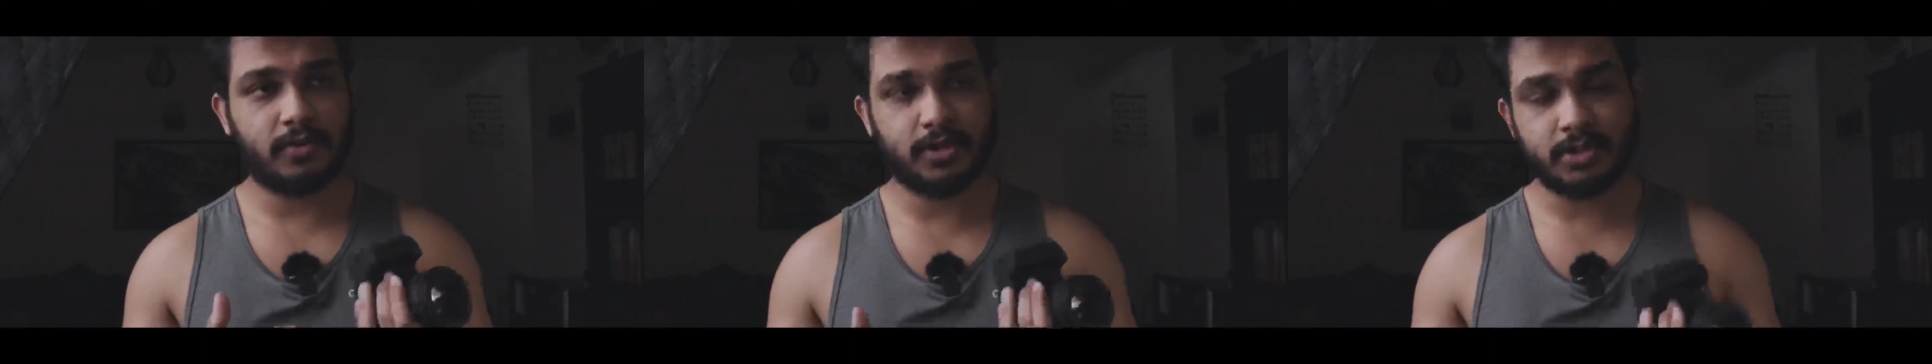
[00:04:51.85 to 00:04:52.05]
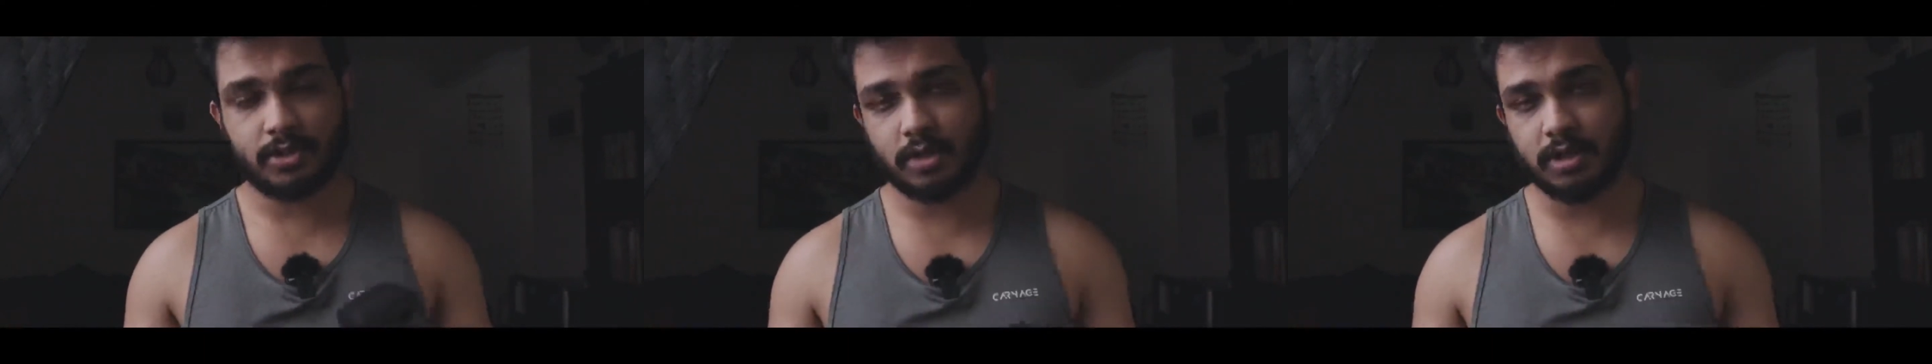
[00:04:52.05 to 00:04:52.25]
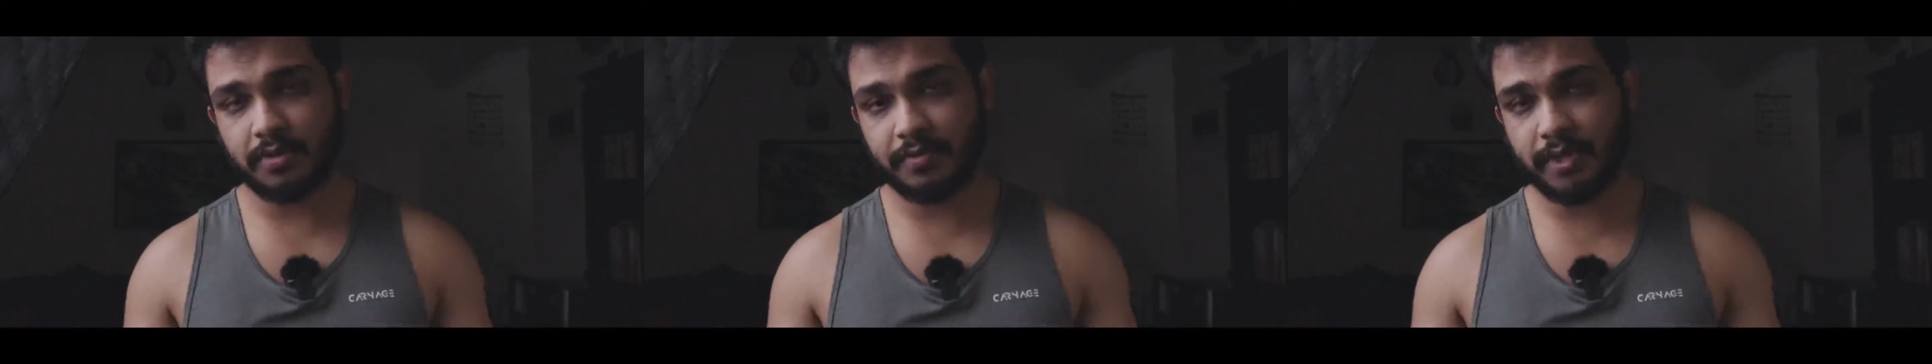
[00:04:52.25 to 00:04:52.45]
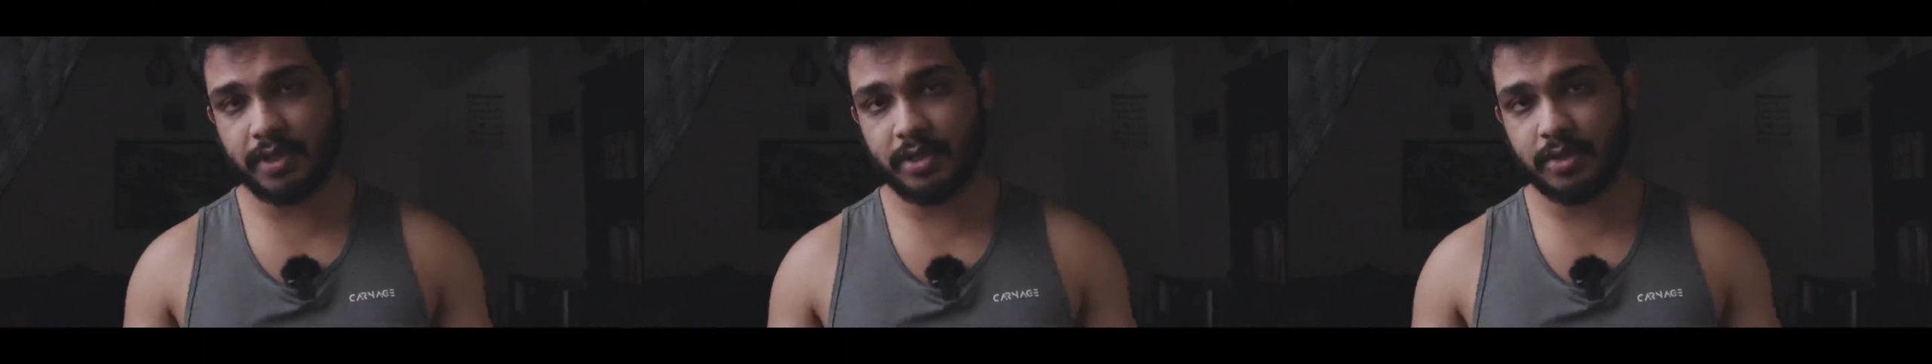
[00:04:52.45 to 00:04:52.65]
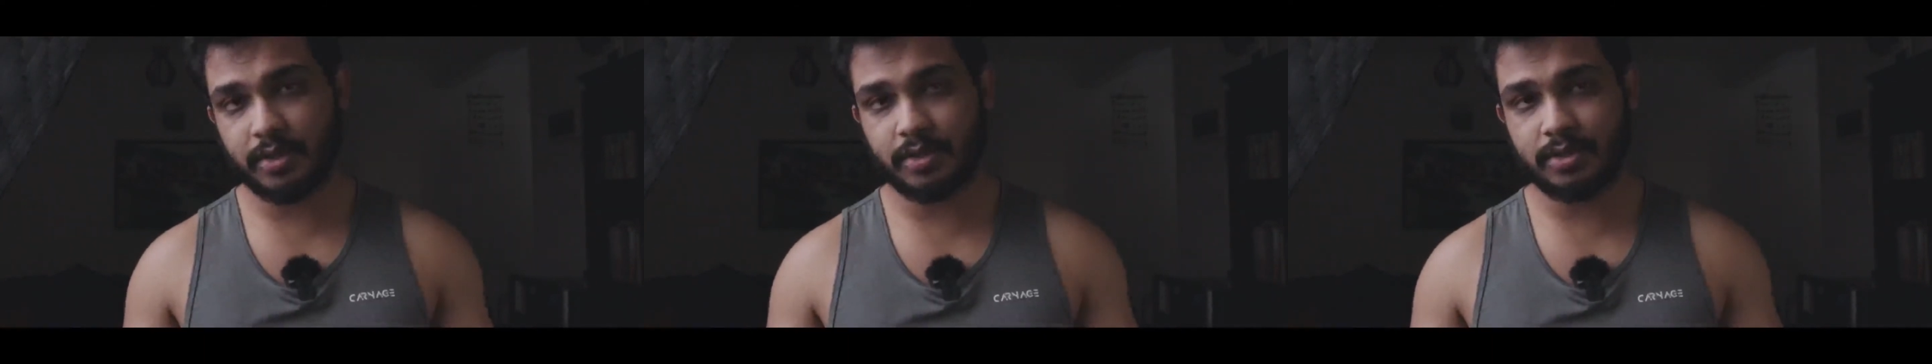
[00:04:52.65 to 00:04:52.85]
I watched all
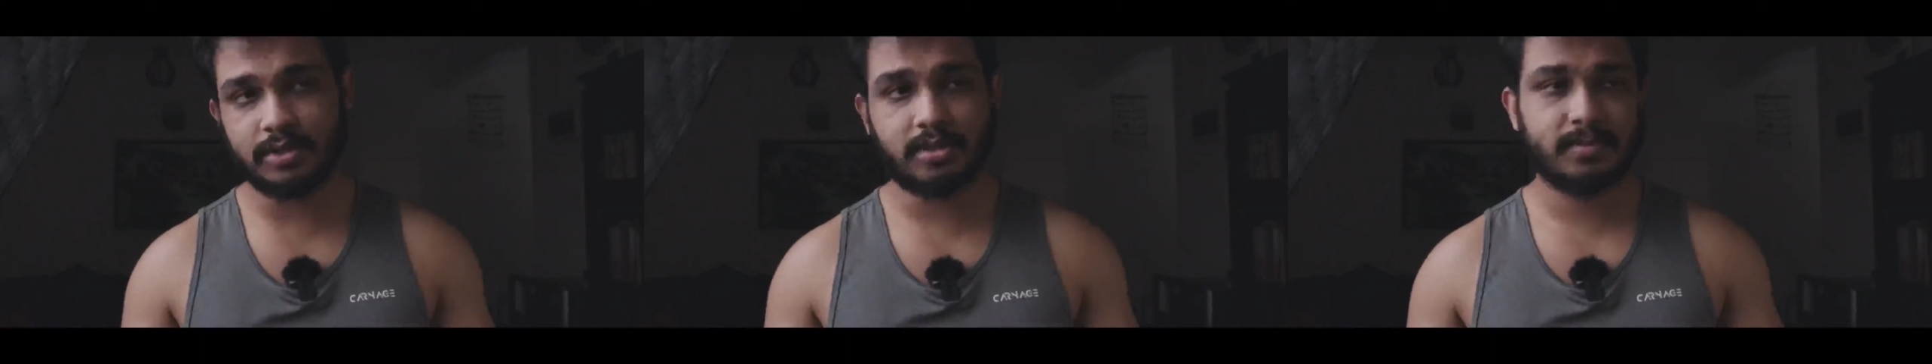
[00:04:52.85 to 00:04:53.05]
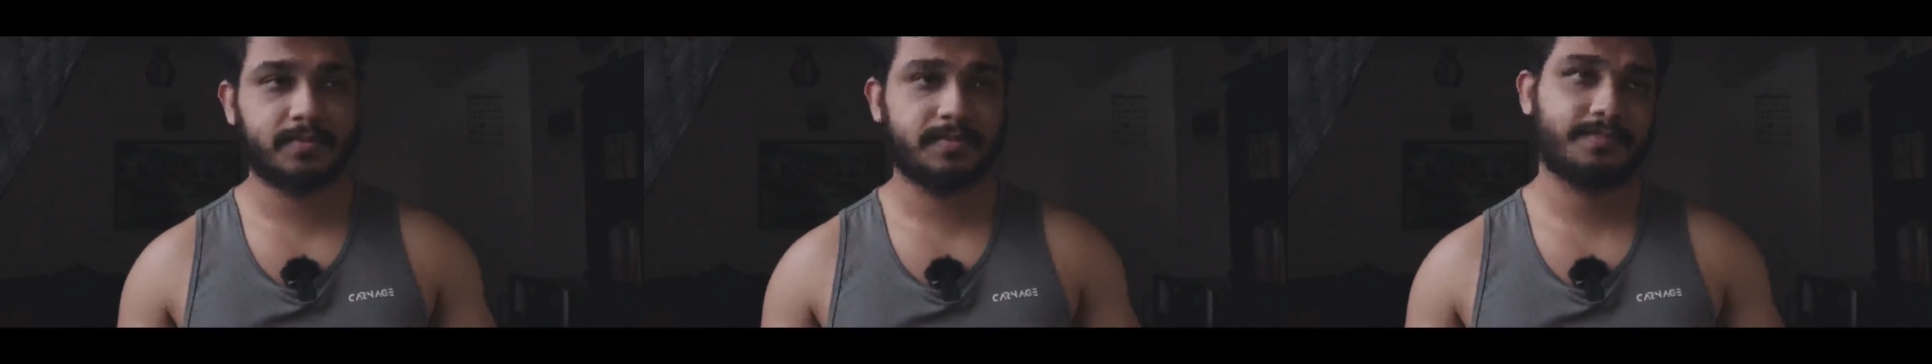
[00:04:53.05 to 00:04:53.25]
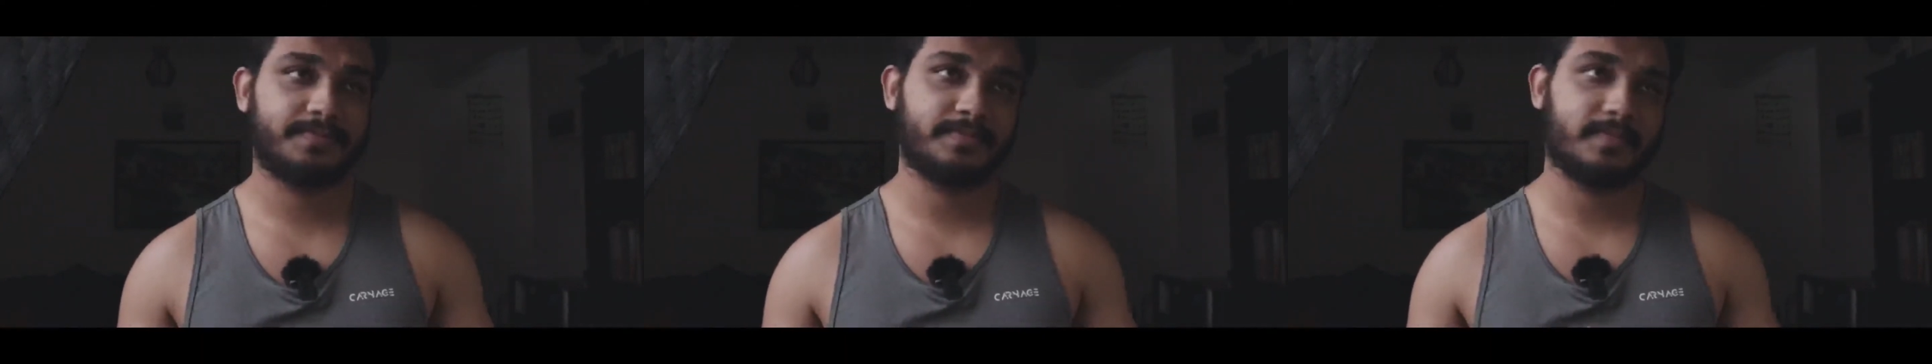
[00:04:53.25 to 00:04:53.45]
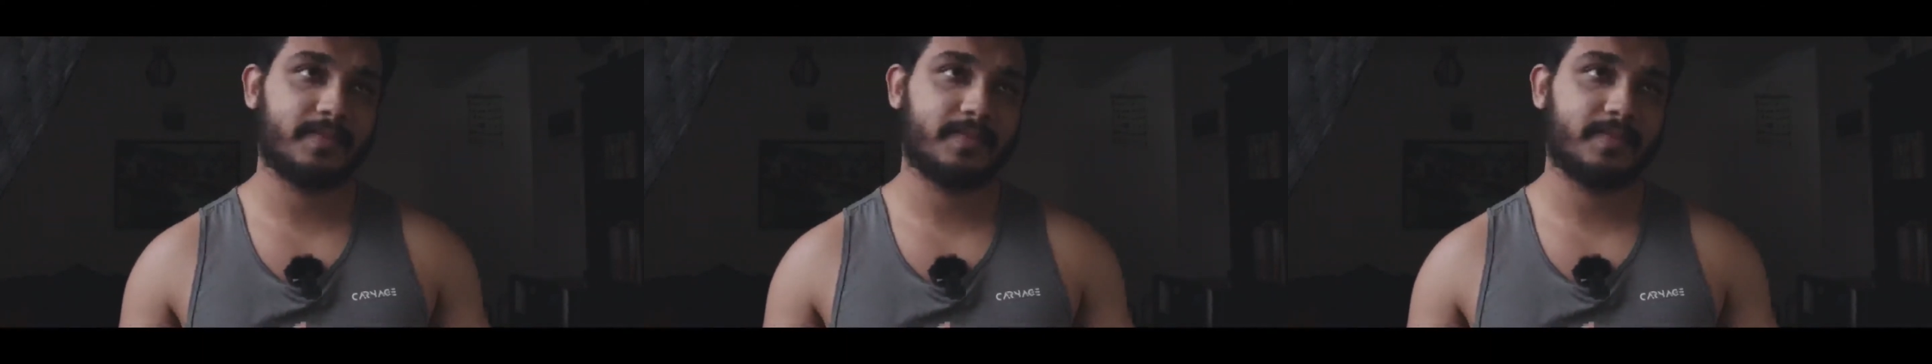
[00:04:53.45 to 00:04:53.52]
the videos.